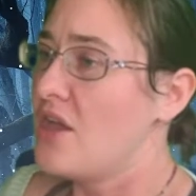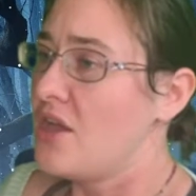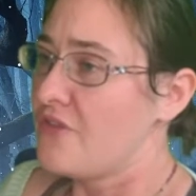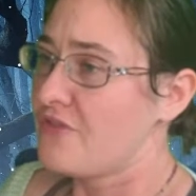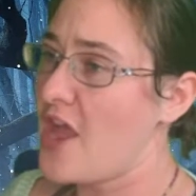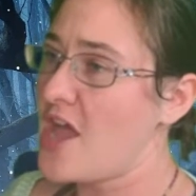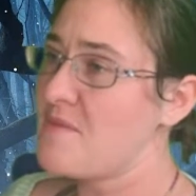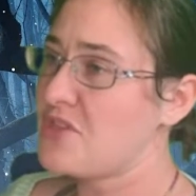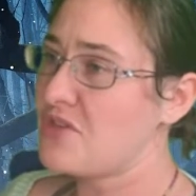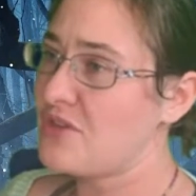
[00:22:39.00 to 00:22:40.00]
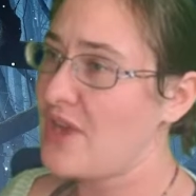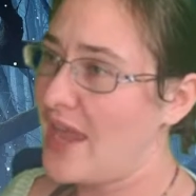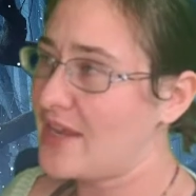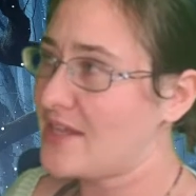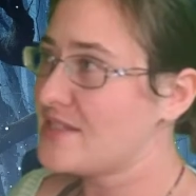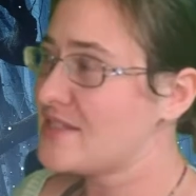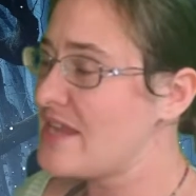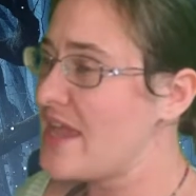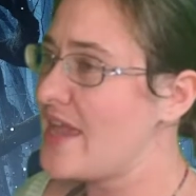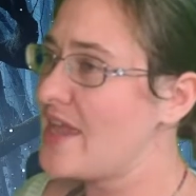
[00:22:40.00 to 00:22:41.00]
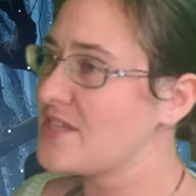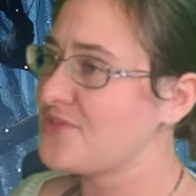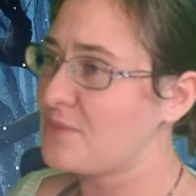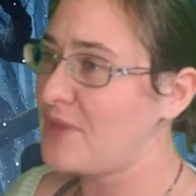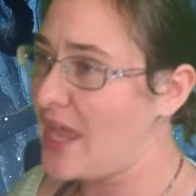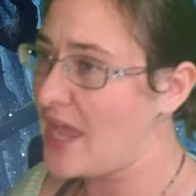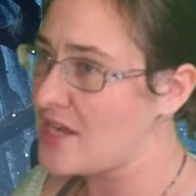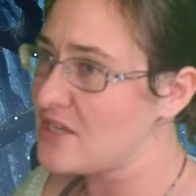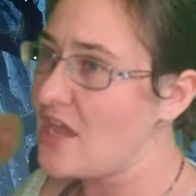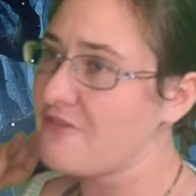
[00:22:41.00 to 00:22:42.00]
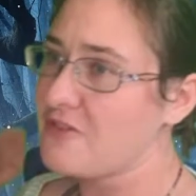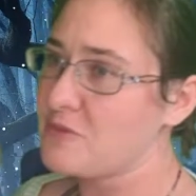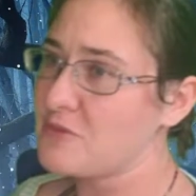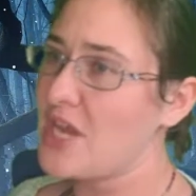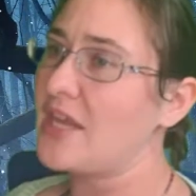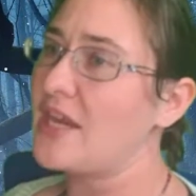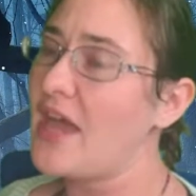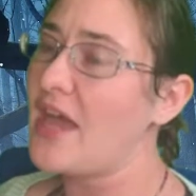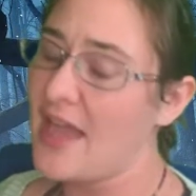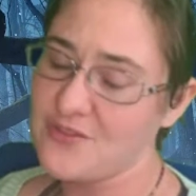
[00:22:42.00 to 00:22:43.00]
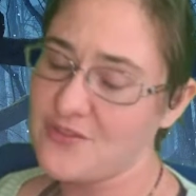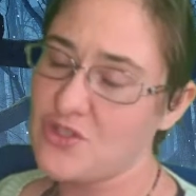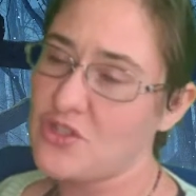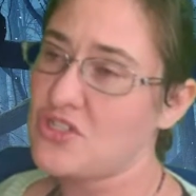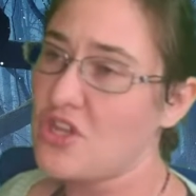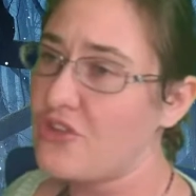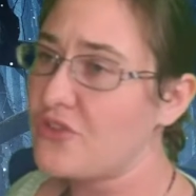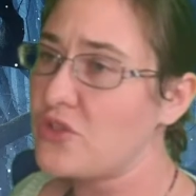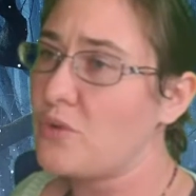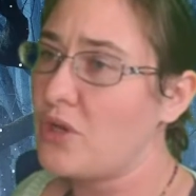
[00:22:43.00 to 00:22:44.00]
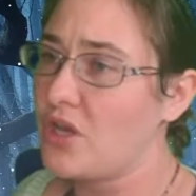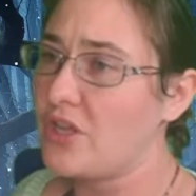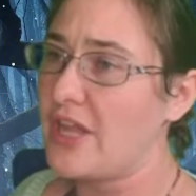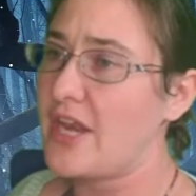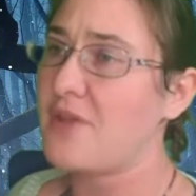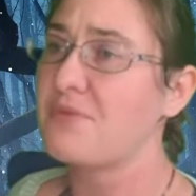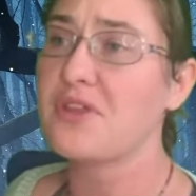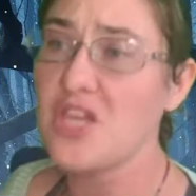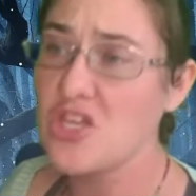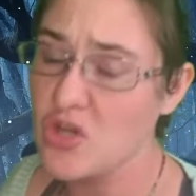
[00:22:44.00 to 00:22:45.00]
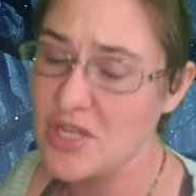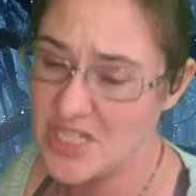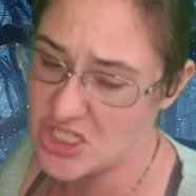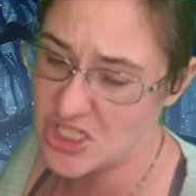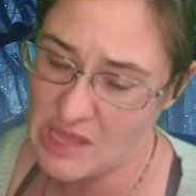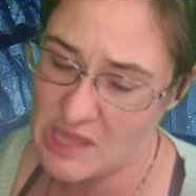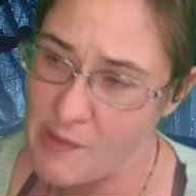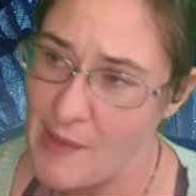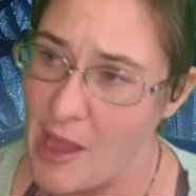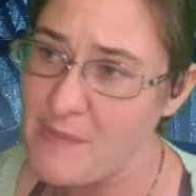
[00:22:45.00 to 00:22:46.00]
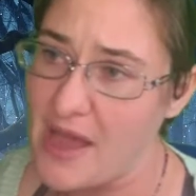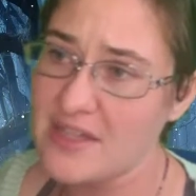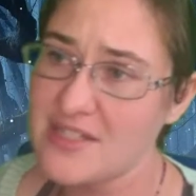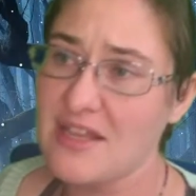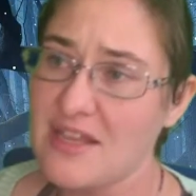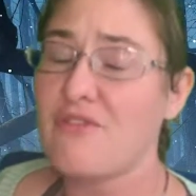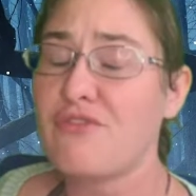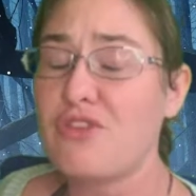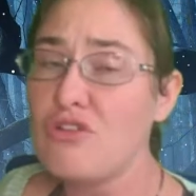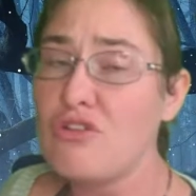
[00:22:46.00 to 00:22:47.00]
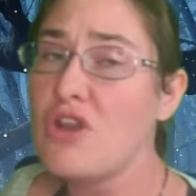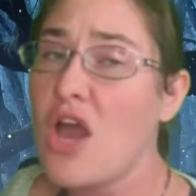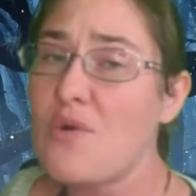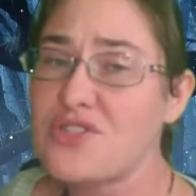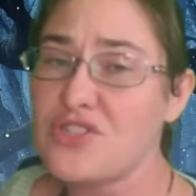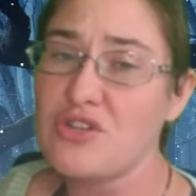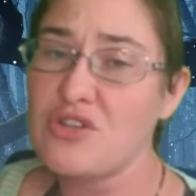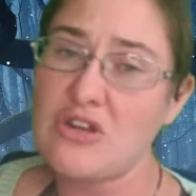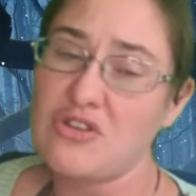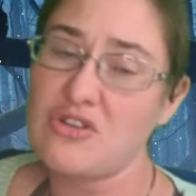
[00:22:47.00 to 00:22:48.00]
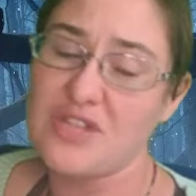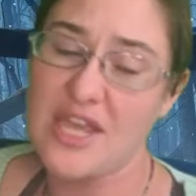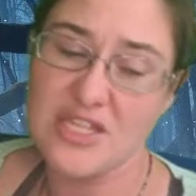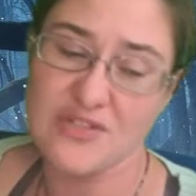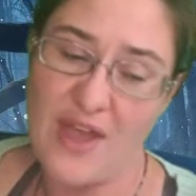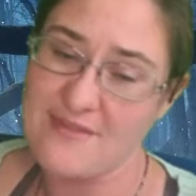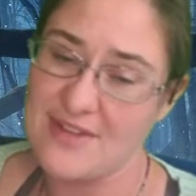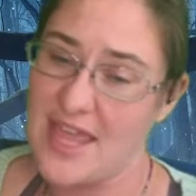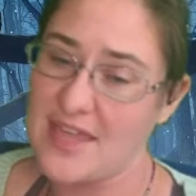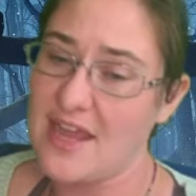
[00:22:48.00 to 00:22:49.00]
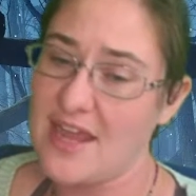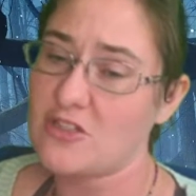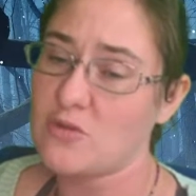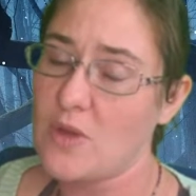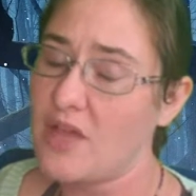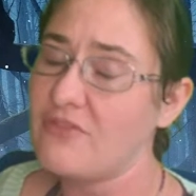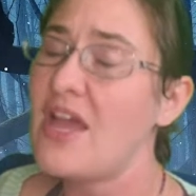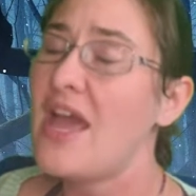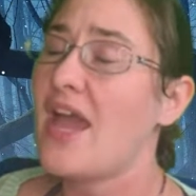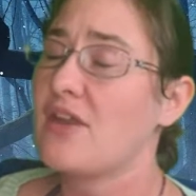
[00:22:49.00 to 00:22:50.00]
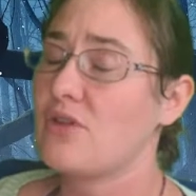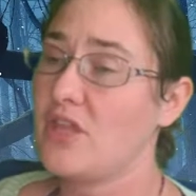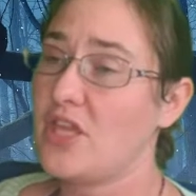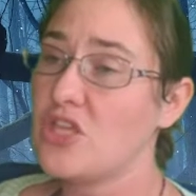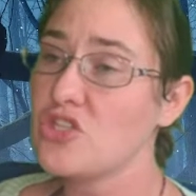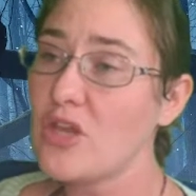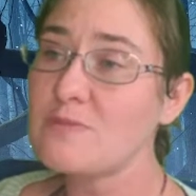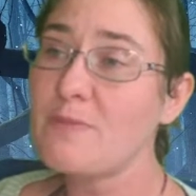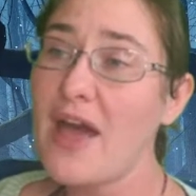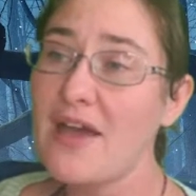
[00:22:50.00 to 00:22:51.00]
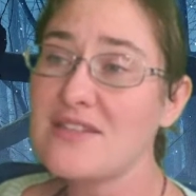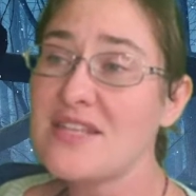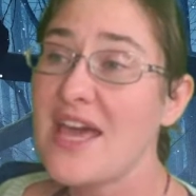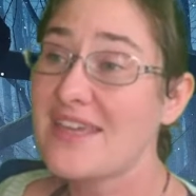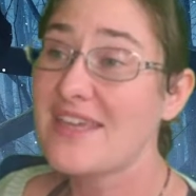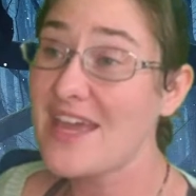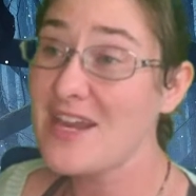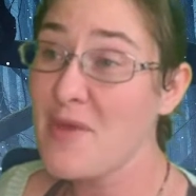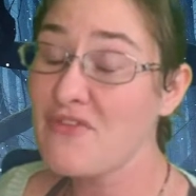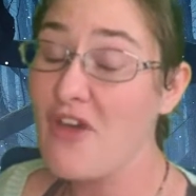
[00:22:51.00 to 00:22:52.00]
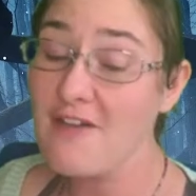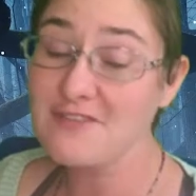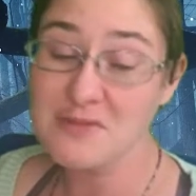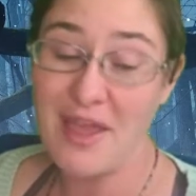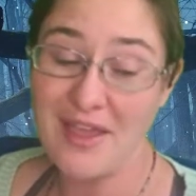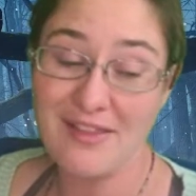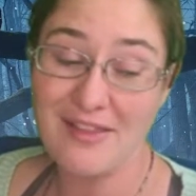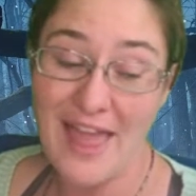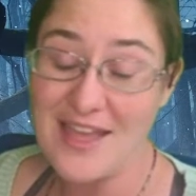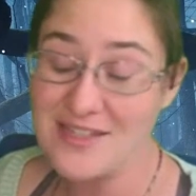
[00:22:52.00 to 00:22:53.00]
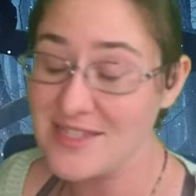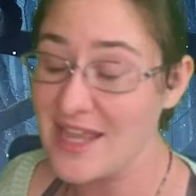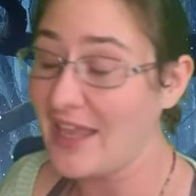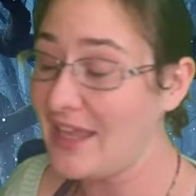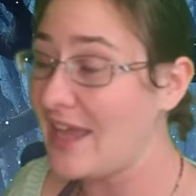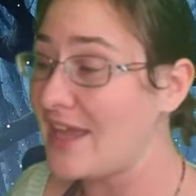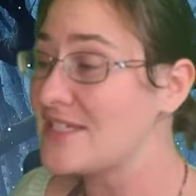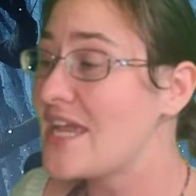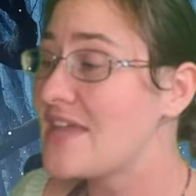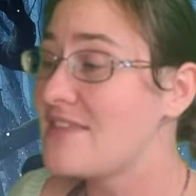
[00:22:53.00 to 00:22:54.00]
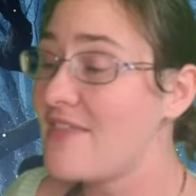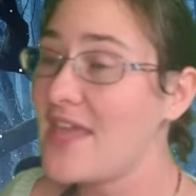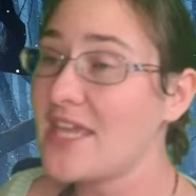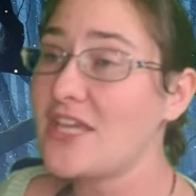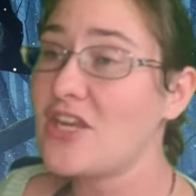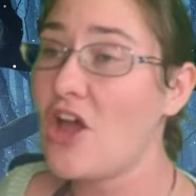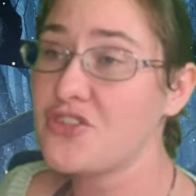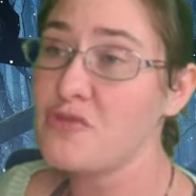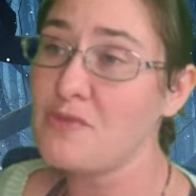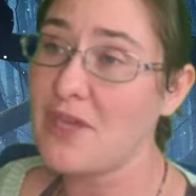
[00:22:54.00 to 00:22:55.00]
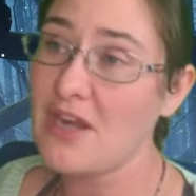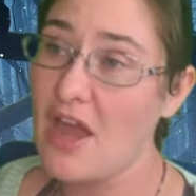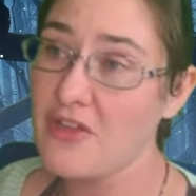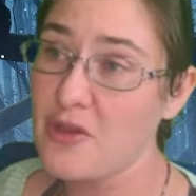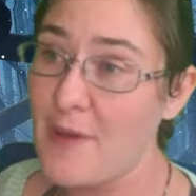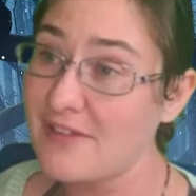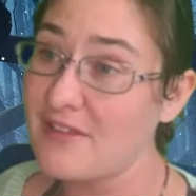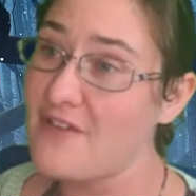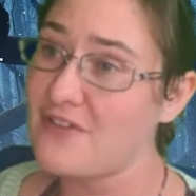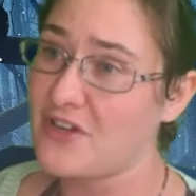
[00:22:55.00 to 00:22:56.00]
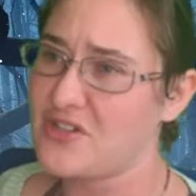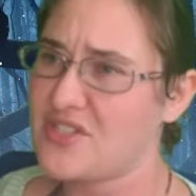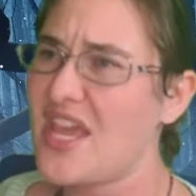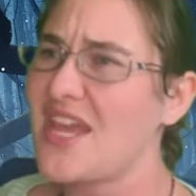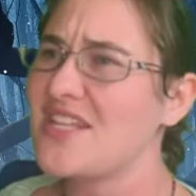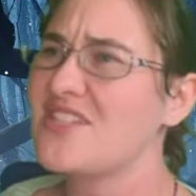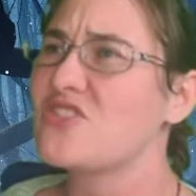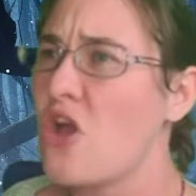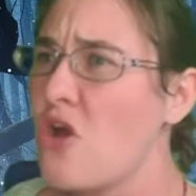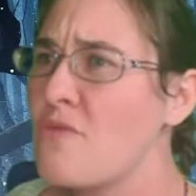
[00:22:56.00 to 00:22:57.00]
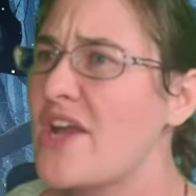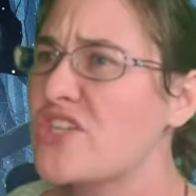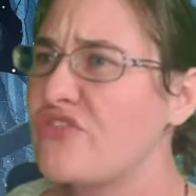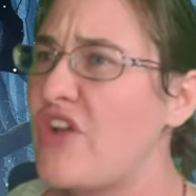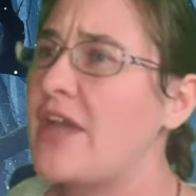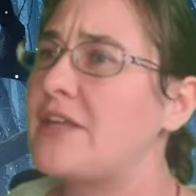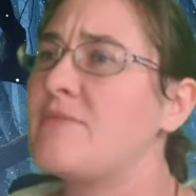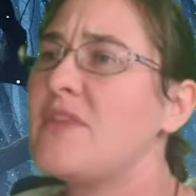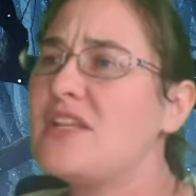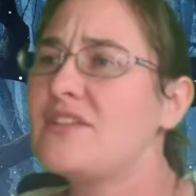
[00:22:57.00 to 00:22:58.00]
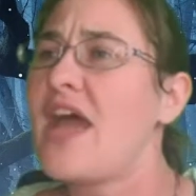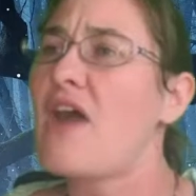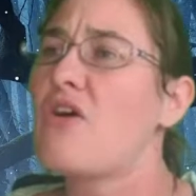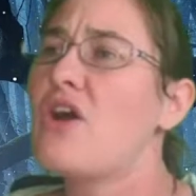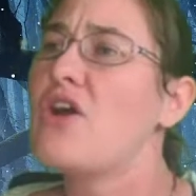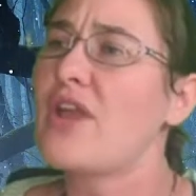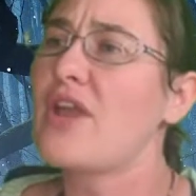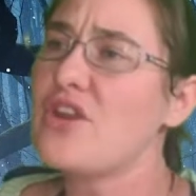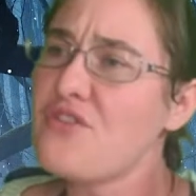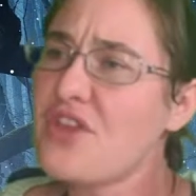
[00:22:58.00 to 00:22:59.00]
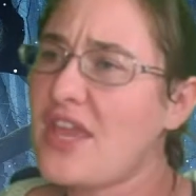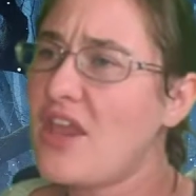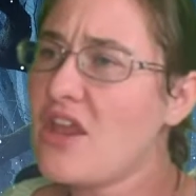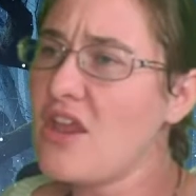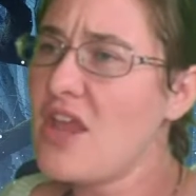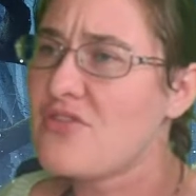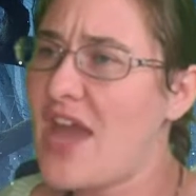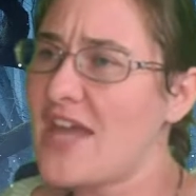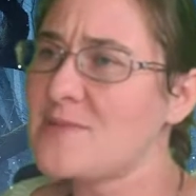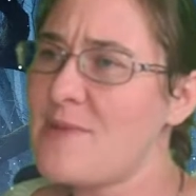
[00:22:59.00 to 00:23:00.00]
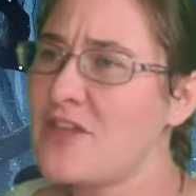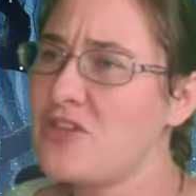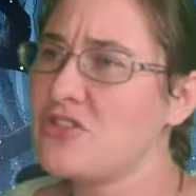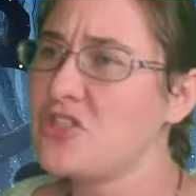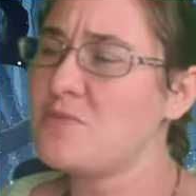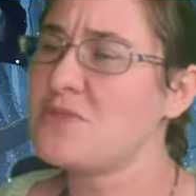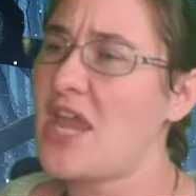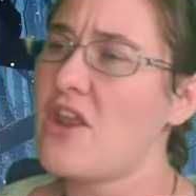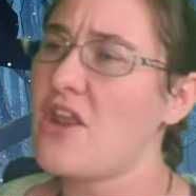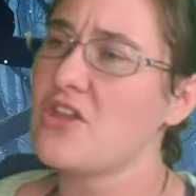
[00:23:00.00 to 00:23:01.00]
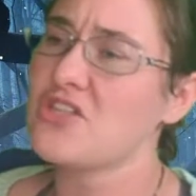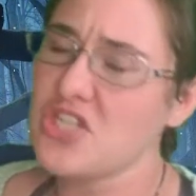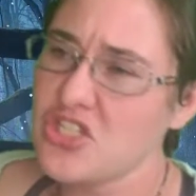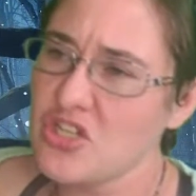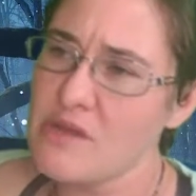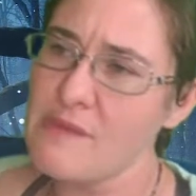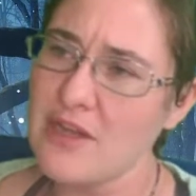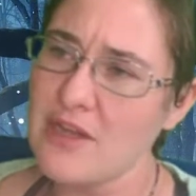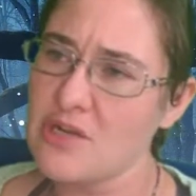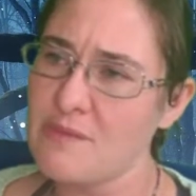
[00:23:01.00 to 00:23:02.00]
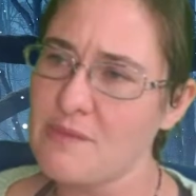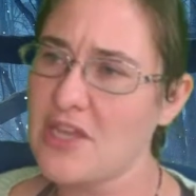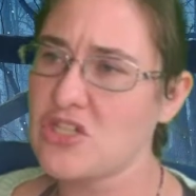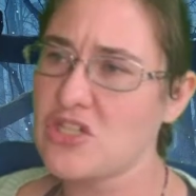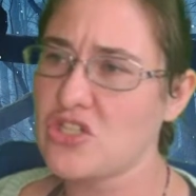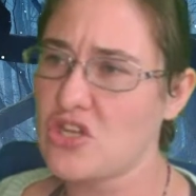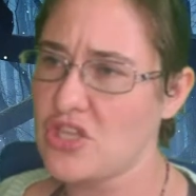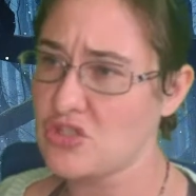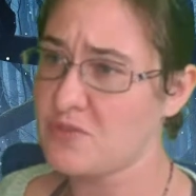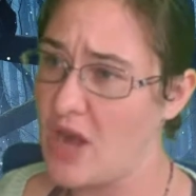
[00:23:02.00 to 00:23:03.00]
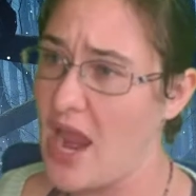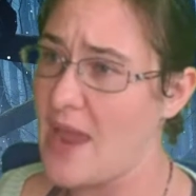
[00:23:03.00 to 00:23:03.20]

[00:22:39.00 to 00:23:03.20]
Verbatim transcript: from the United States, from Canada, from China. I have students all over the world, and I really enjoy teaching them about bugs. And if you know a student who's age 5 to 8, 9 to 12, and really enjoys bugs, get them involved in my class, and then they can also meet other bug lovers. And it's so much fun. Now, right over here, that's my YouTube channel. It's just a reminder to make sure that you subscribe